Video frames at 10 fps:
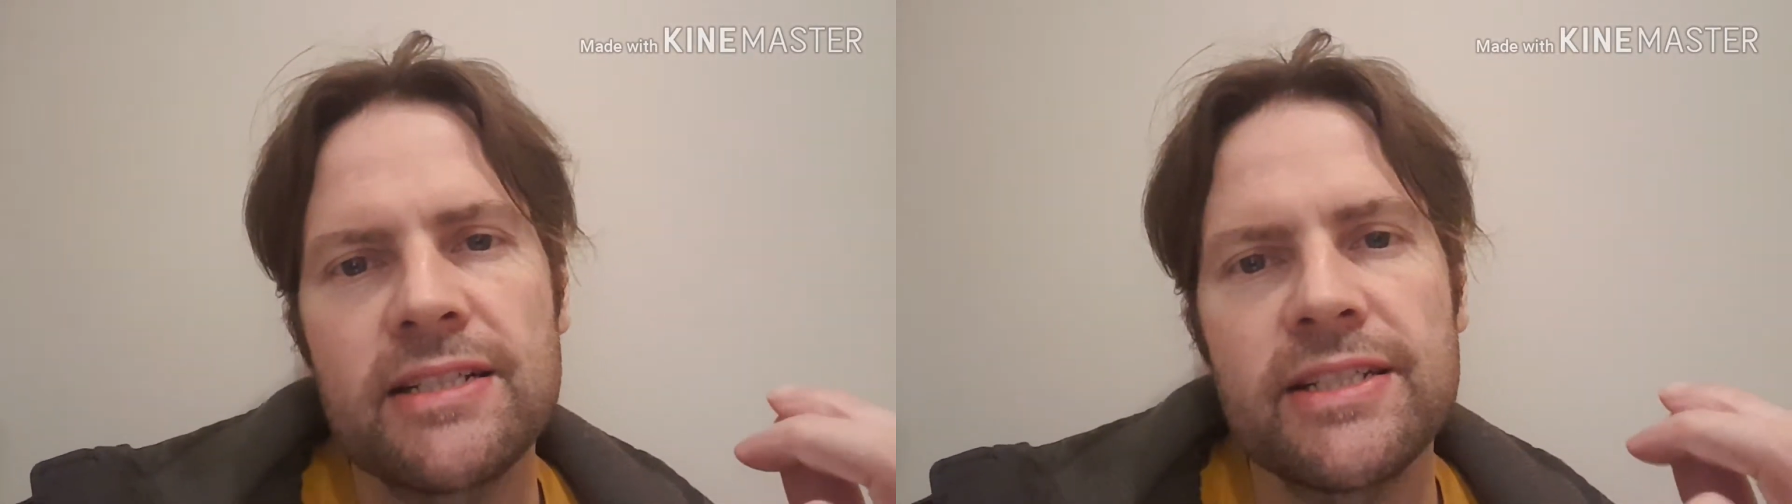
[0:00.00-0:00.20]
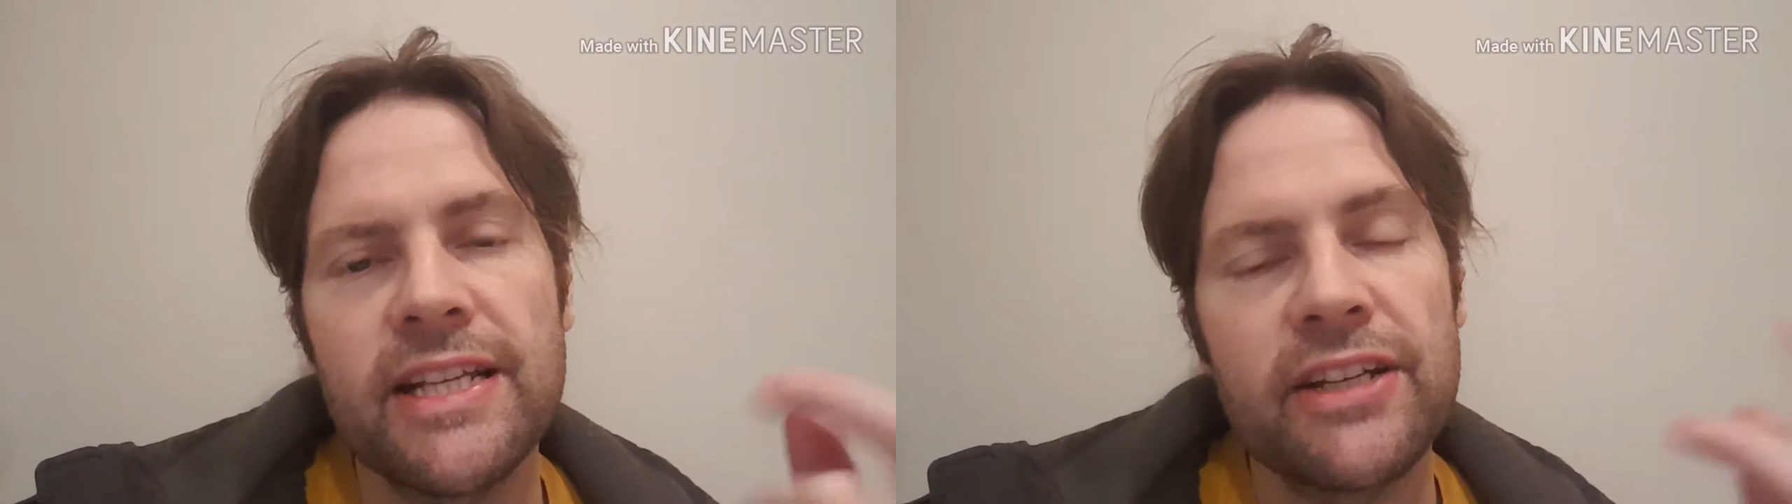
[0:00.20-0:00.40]

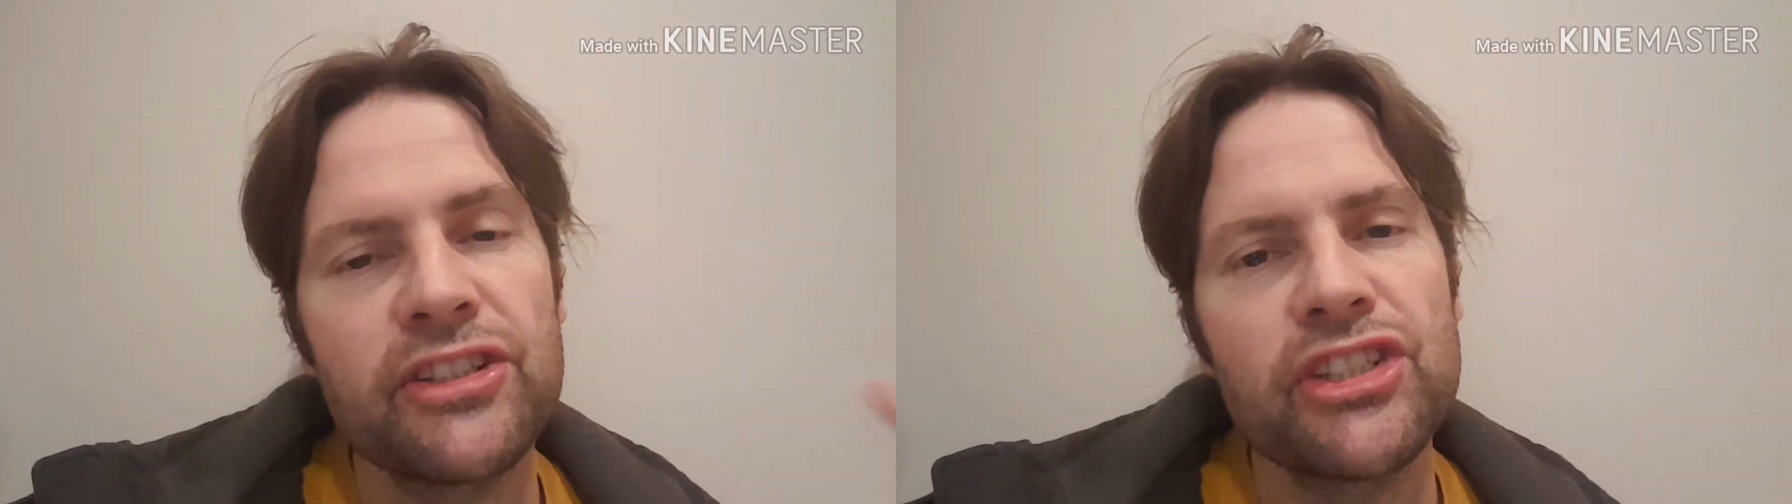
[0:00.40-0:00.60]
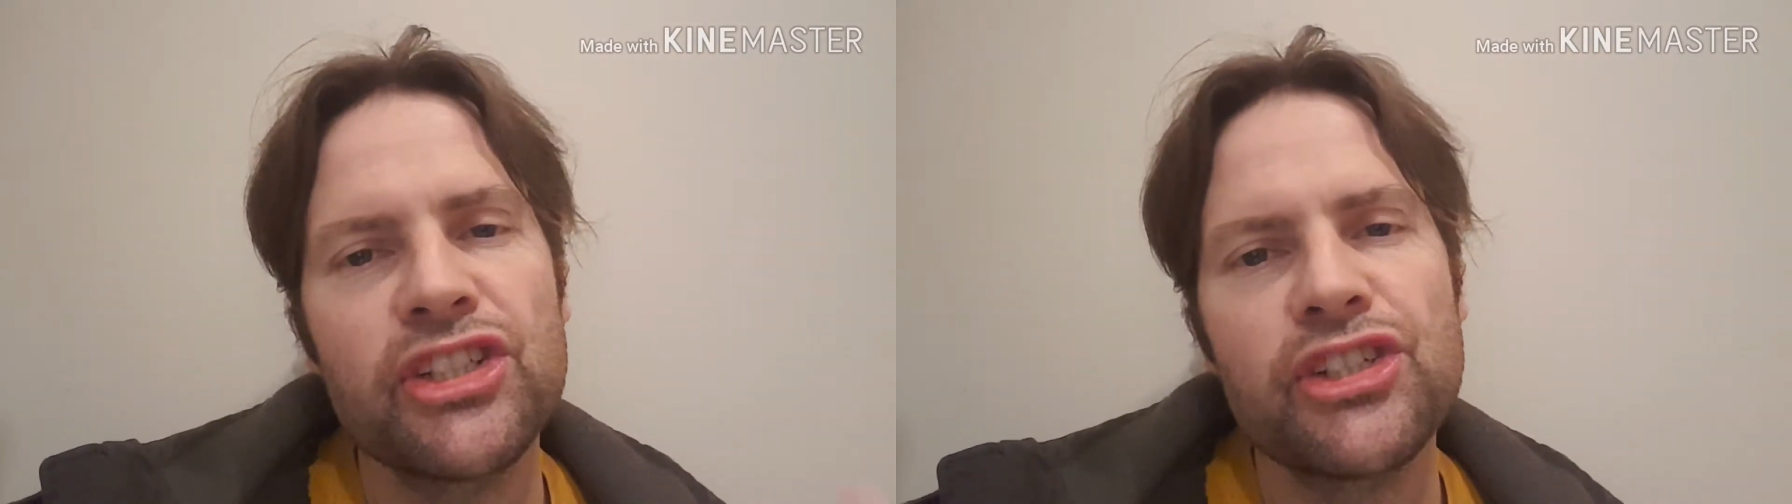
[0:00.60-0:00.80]

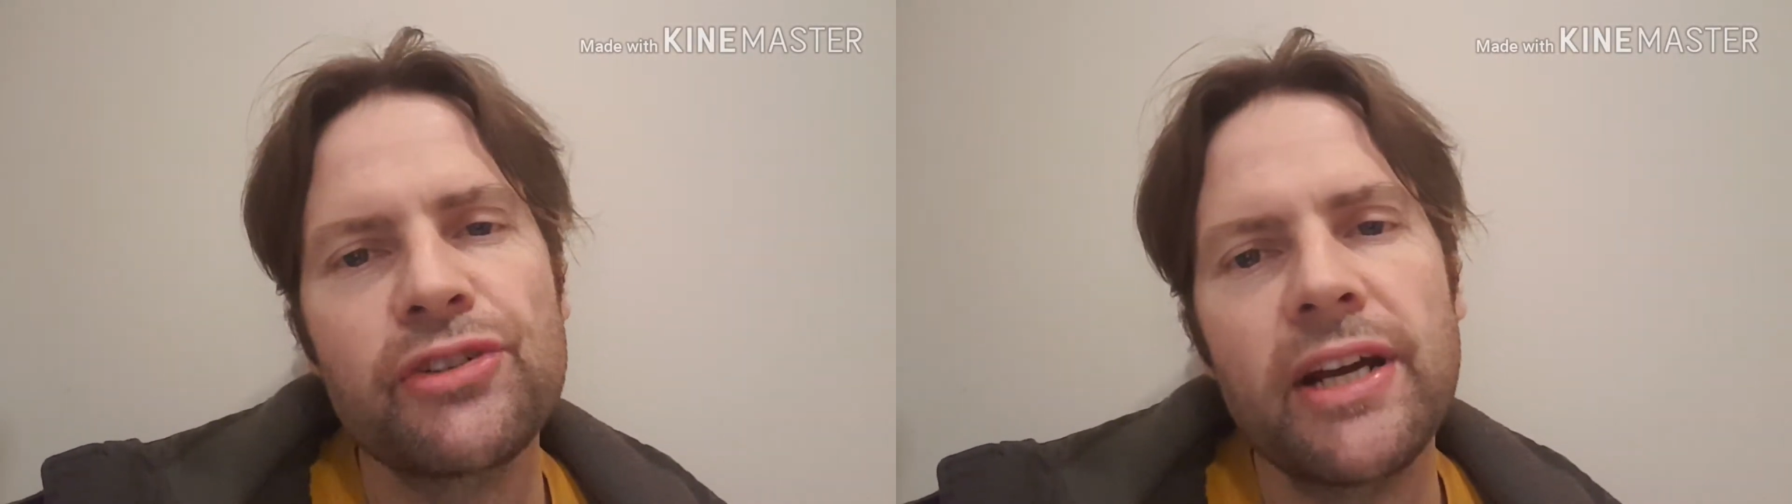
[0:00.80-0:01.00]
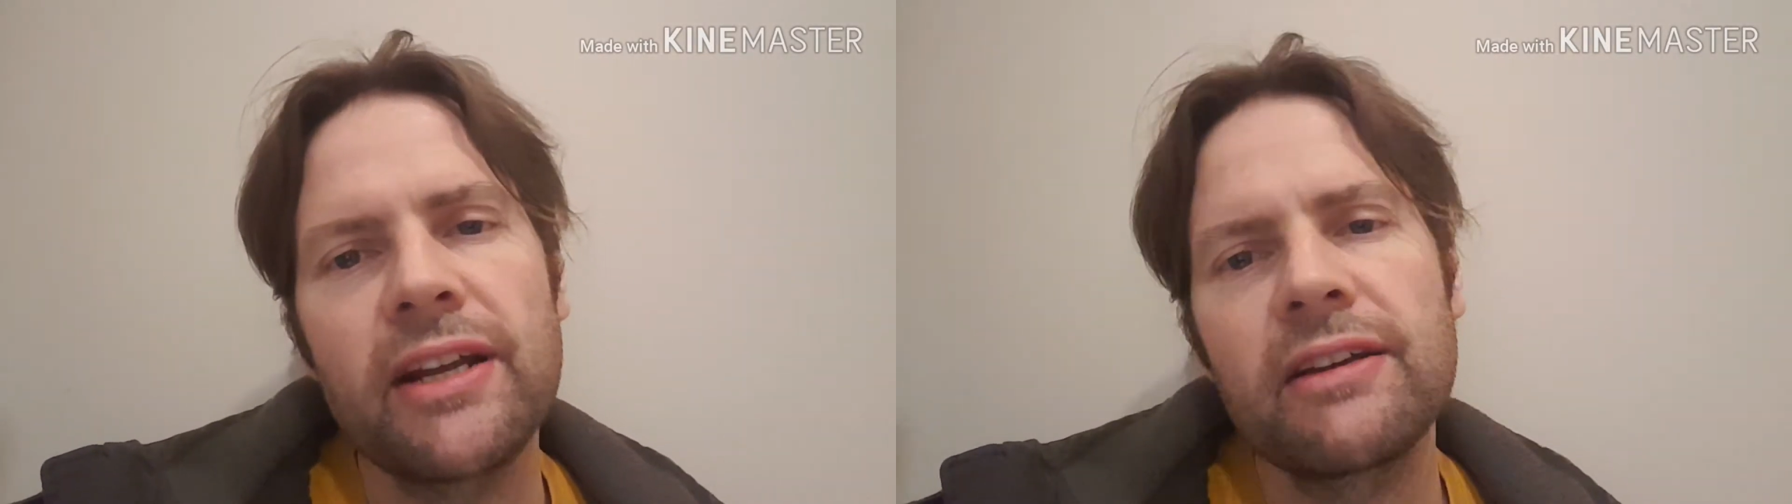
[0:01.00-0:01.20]
nouns in
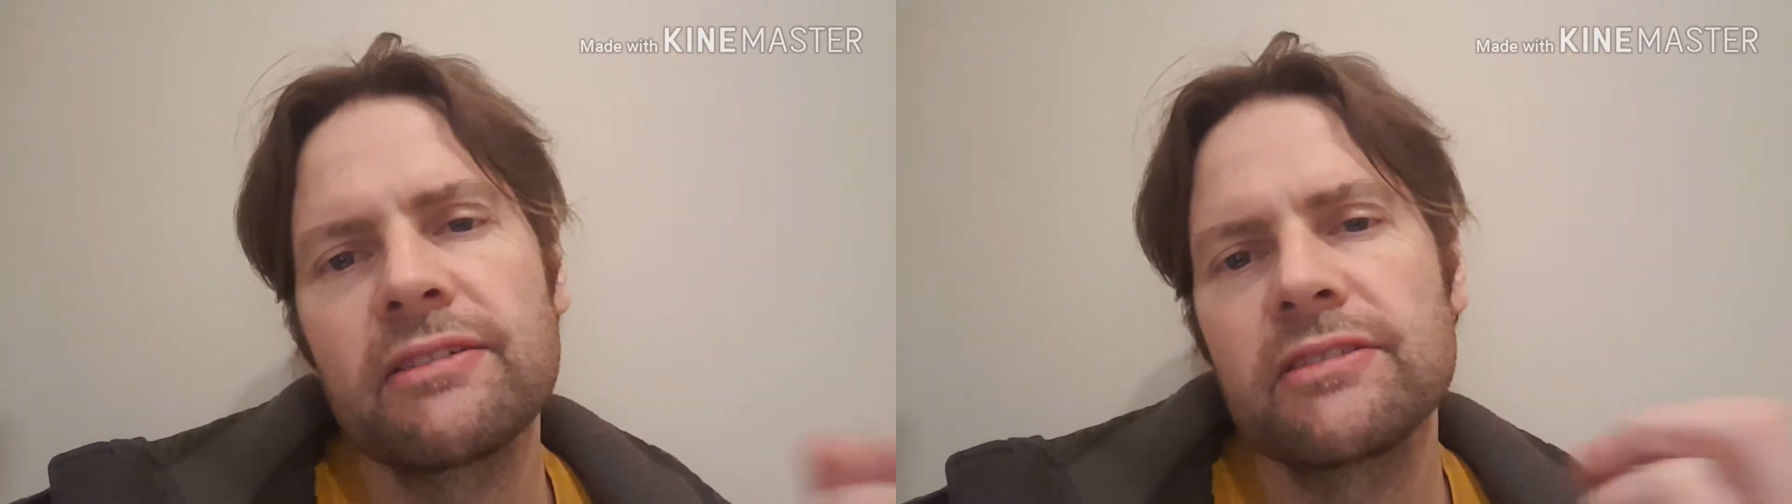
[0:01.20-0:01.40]
Australia,